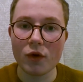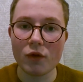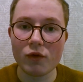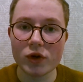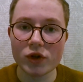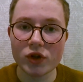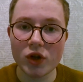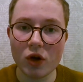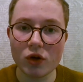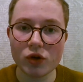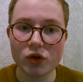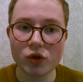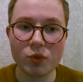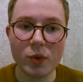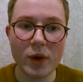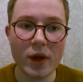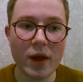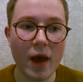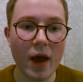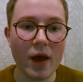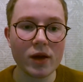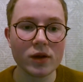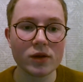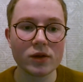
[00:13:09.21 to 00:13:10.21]
The results
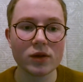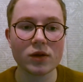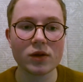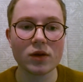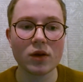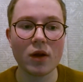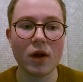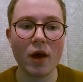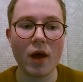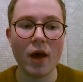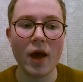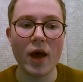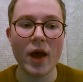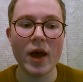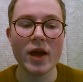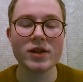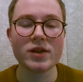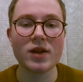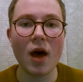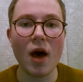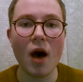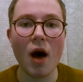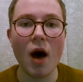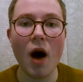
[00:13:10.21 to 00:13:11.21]
we get
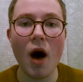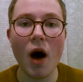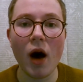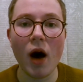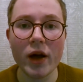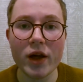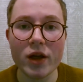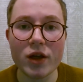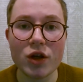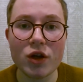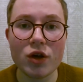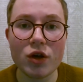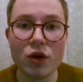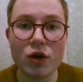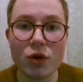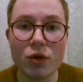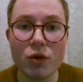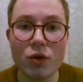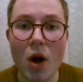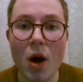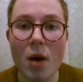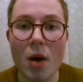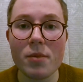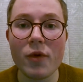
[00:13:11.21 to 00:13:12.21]
is that
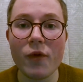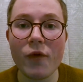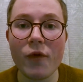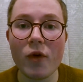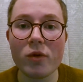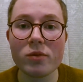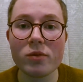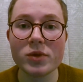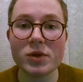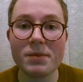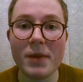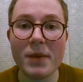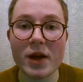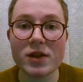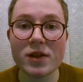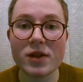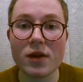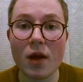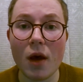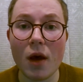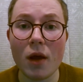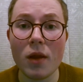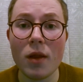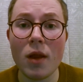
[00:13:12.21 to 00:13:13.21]
IQ performs
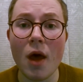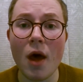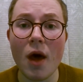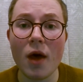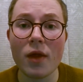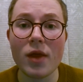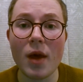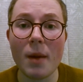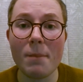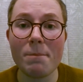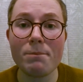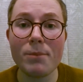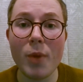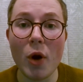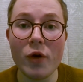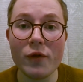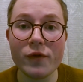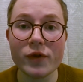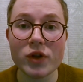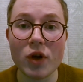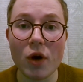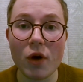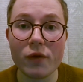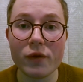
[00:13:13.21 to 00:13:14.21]
better than
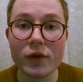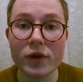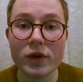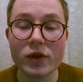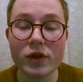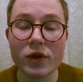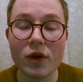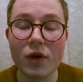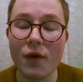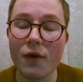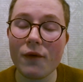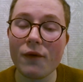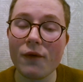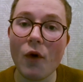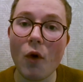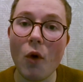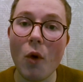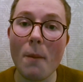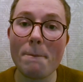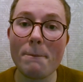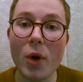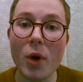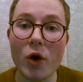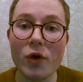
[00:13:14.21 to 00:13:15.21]
both solvers
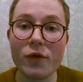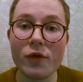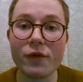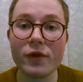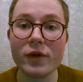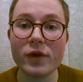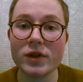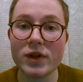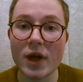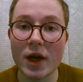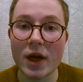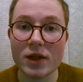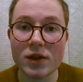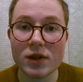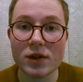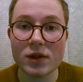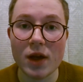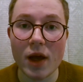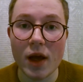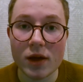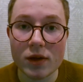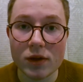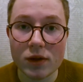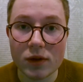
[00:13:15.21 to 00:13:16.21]
for both
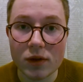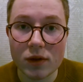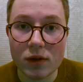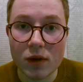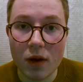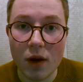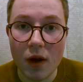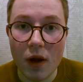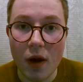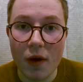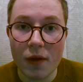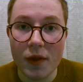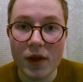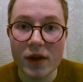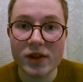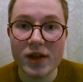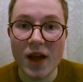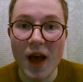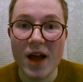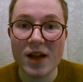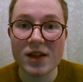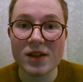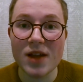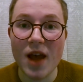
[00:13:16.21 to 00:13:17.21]
datasets.
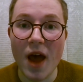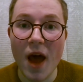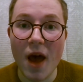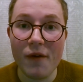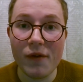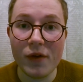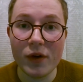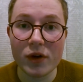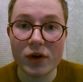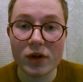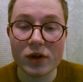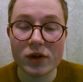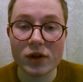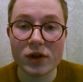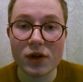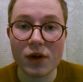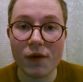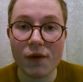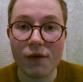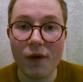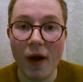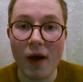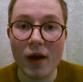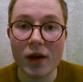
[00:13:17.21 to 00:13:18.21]
This adds evidence
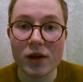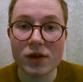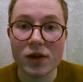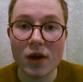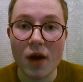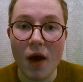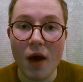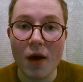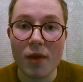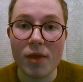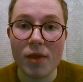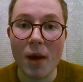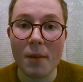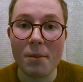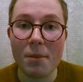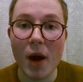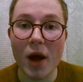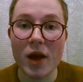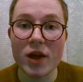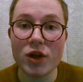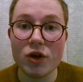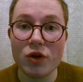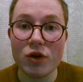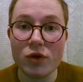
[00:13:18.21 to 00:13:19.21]
to the fact that
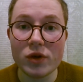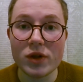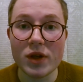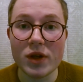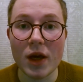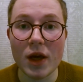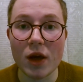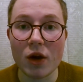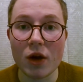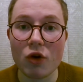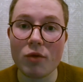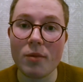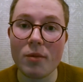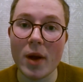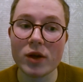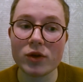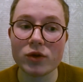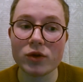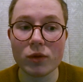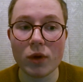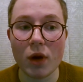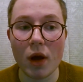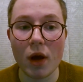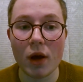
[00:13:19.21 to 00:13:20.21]
by using
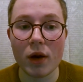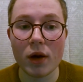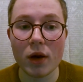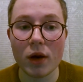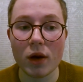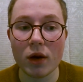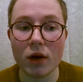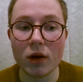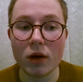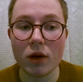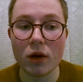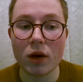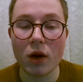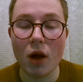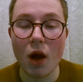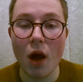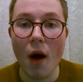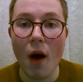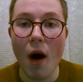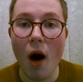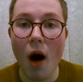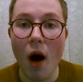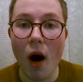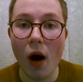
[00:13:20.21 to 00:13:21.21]
incremental learning,
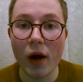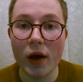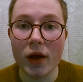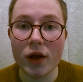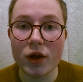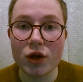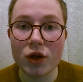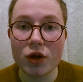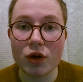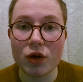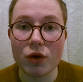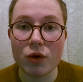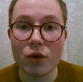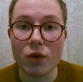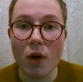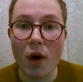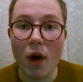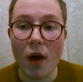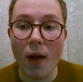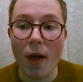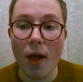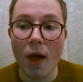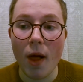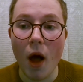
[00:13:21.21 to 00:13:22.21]

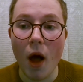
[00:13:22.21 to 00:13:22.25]
IQ